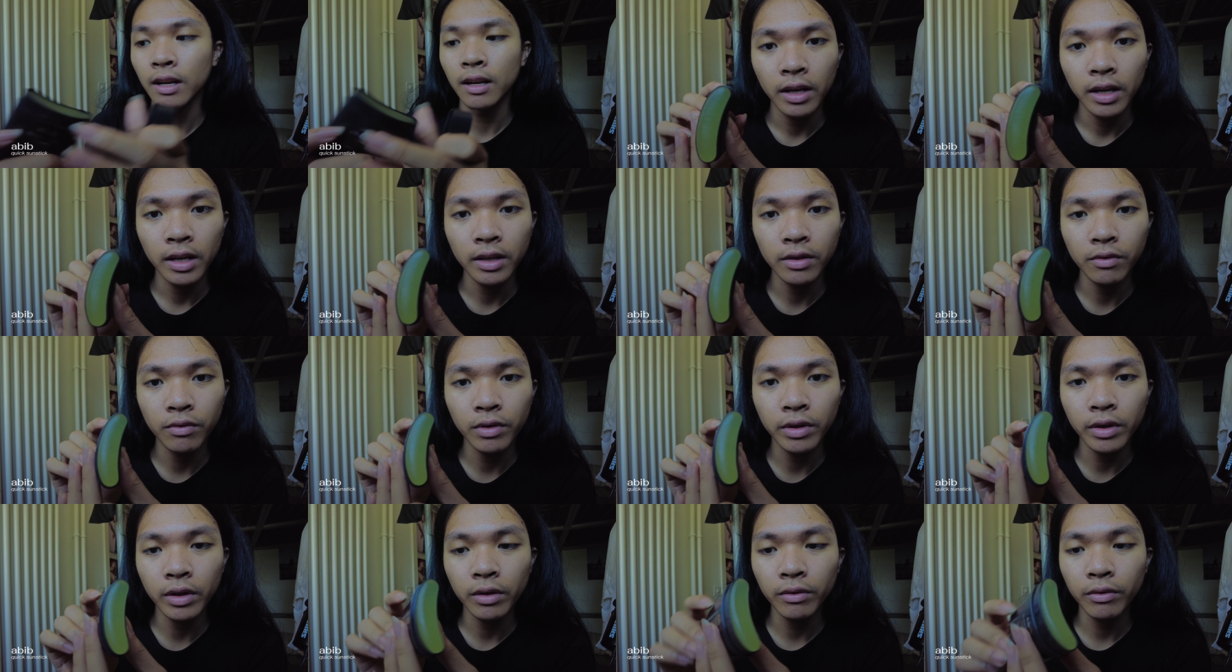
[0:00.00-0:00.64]
It's
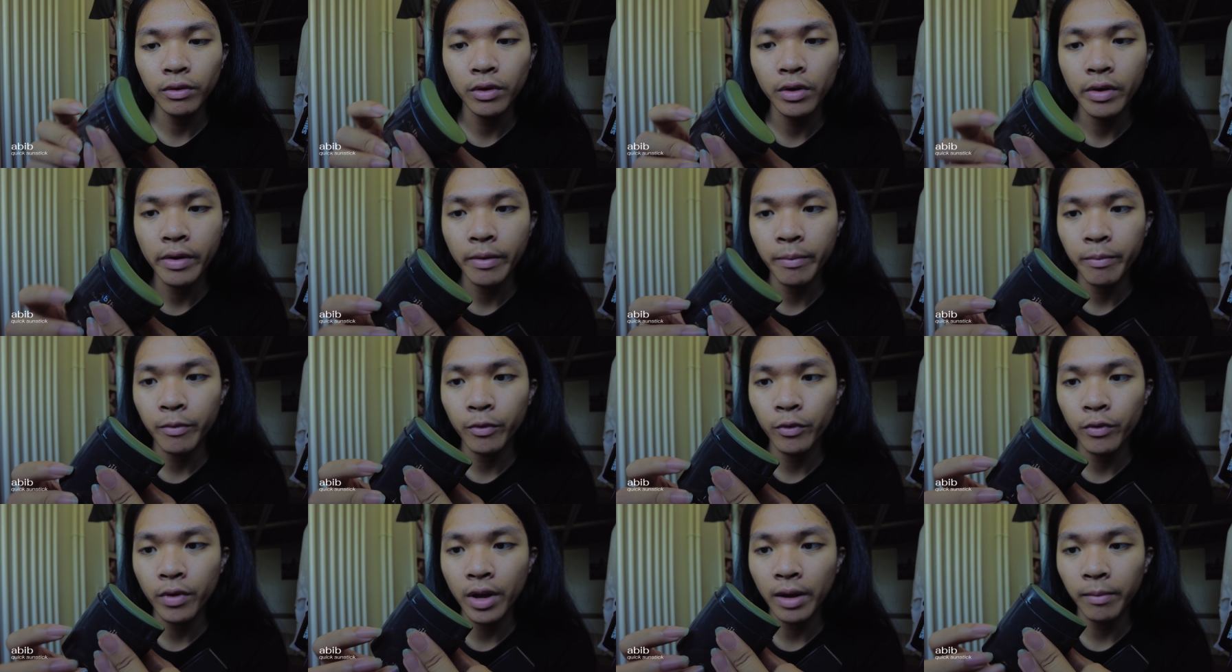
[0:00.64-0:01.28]
really good for your
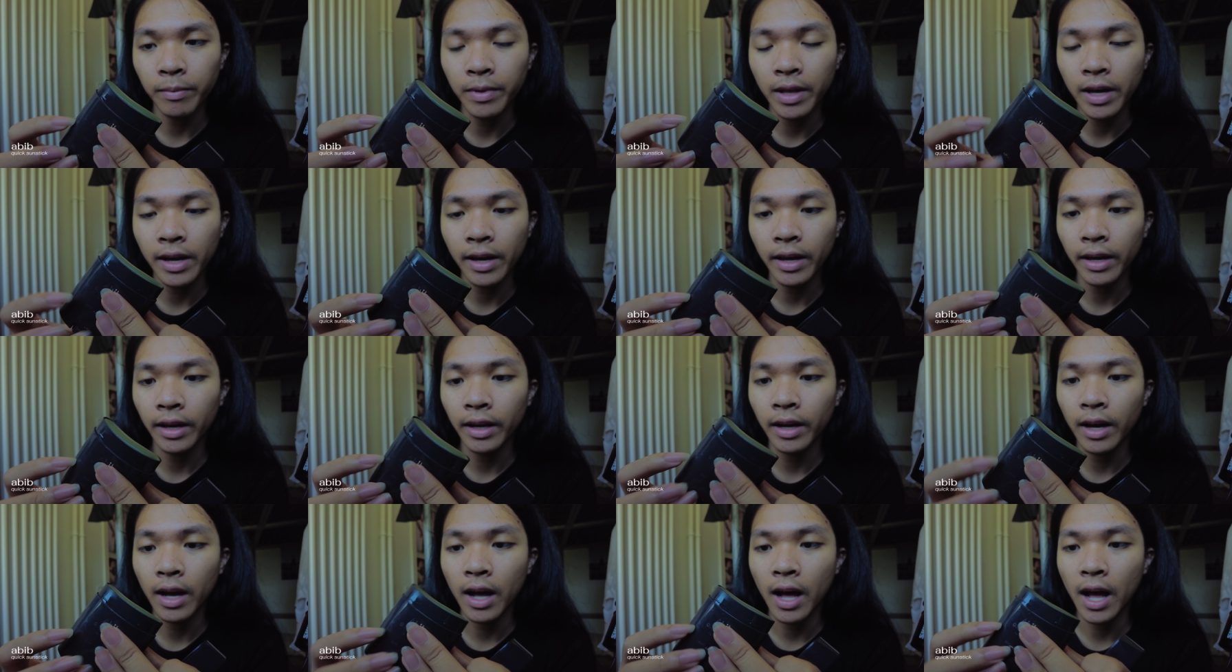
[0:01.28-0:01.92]

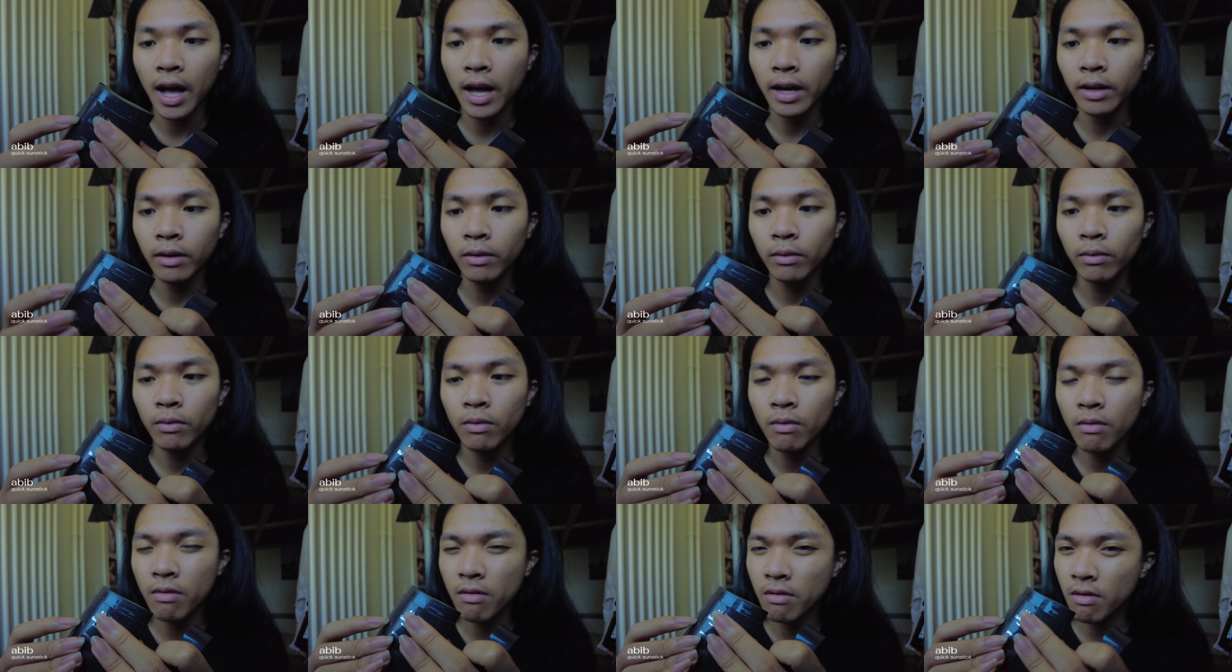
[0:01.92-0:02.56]
reapplying. I
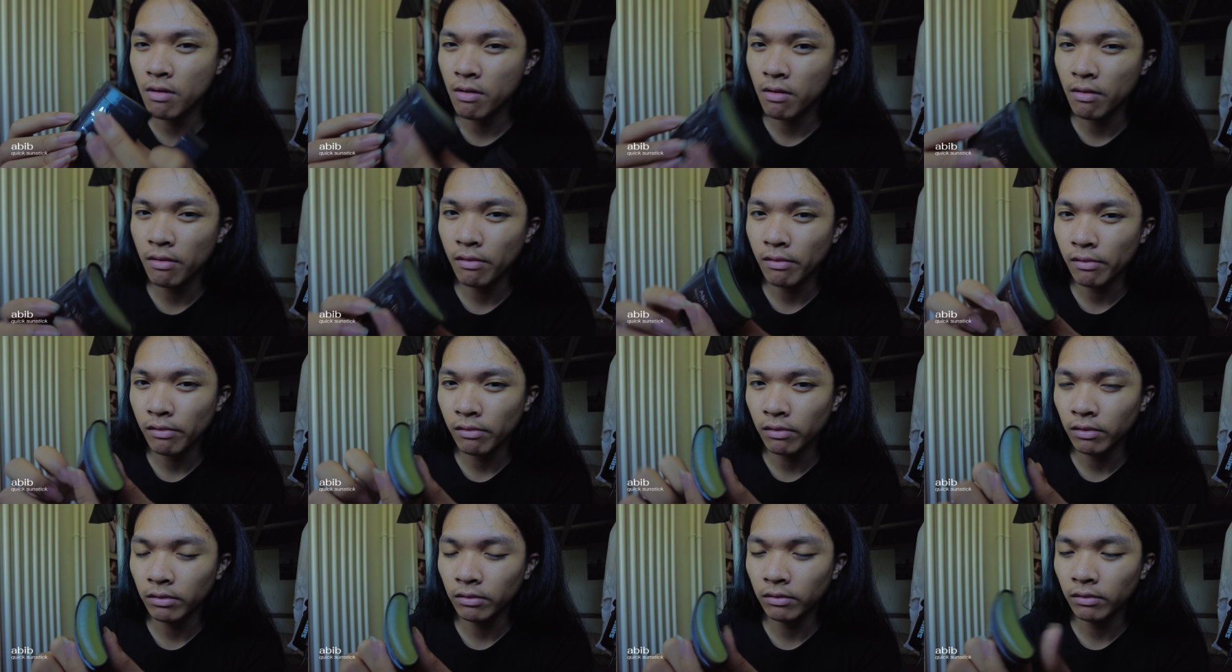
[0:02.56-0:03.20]
don't
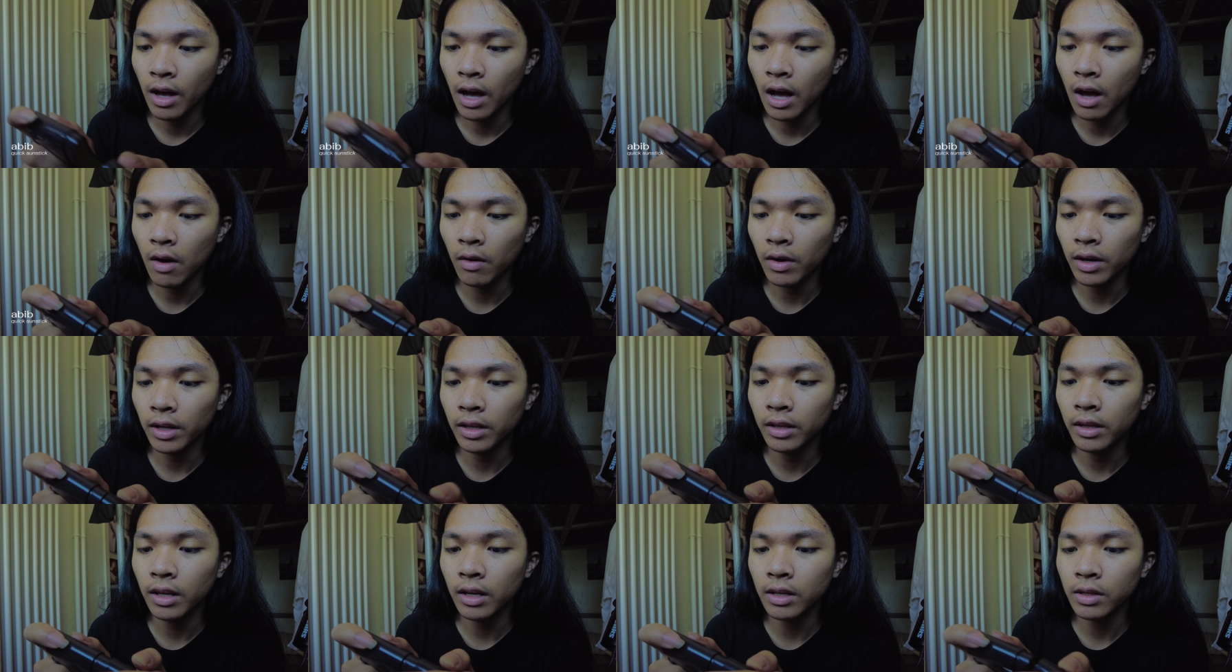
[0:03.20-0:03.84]
know how
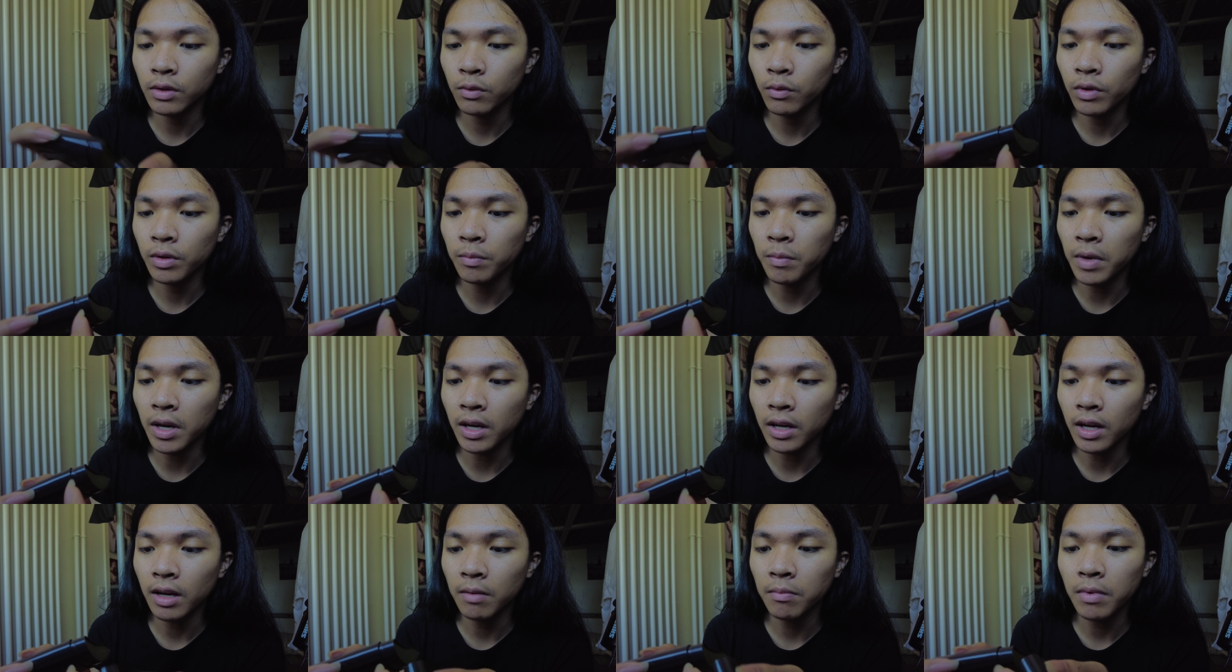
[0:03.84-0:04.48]
it does with
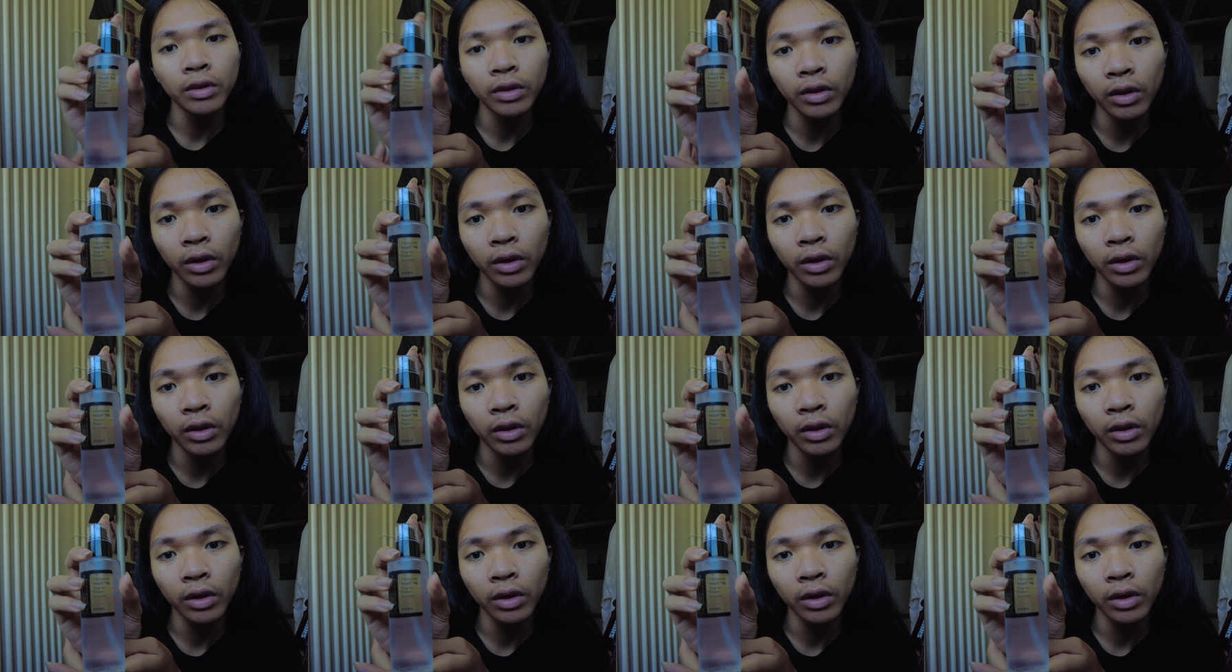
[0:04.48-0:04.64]
makeup.